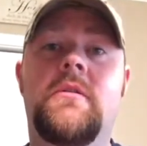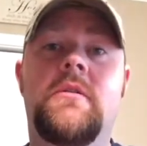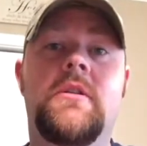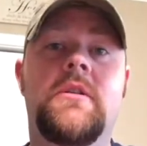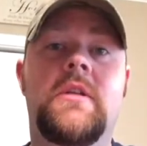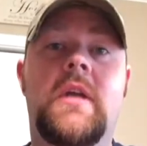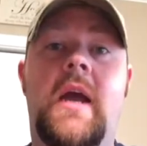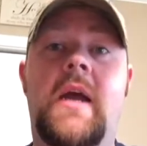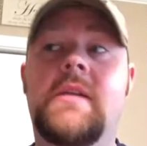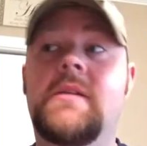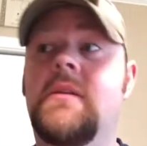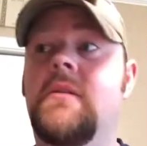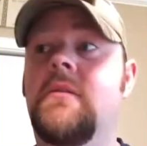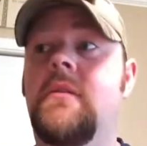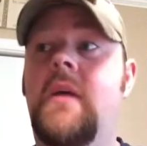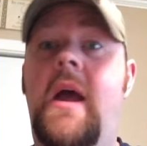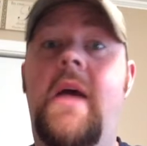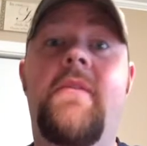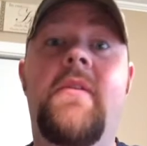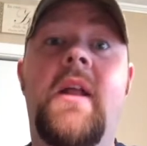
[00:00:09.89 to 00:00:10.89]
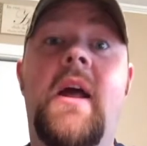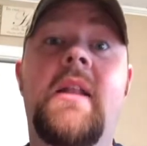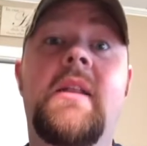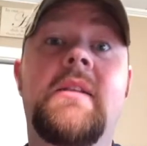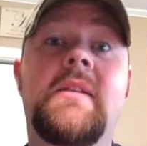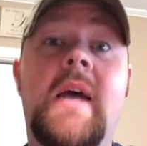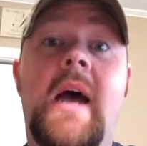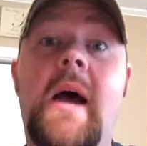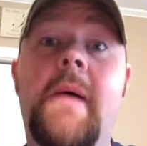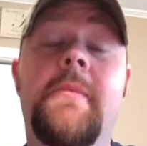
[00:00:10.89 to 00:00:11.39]
just hasn't, haven't had the
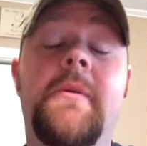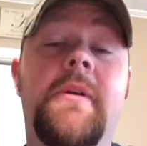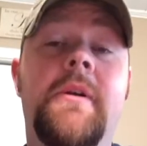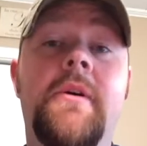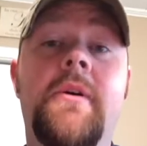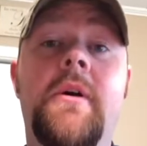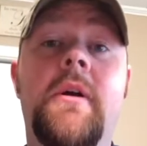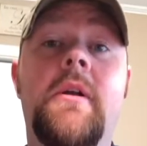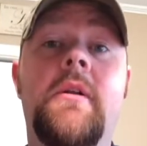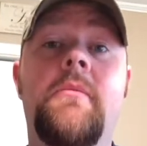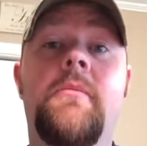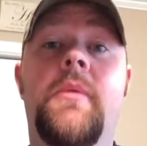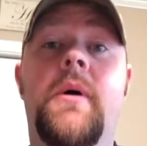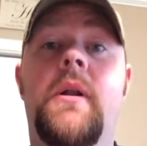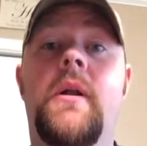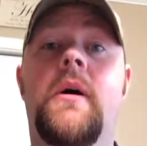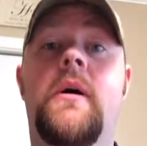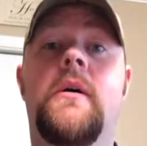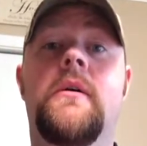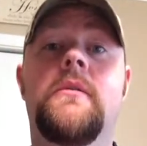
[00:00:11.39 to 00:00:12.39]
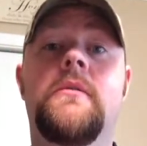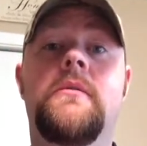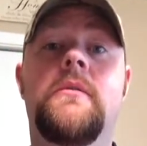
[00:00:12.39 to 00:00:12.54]
time to do it, but uh,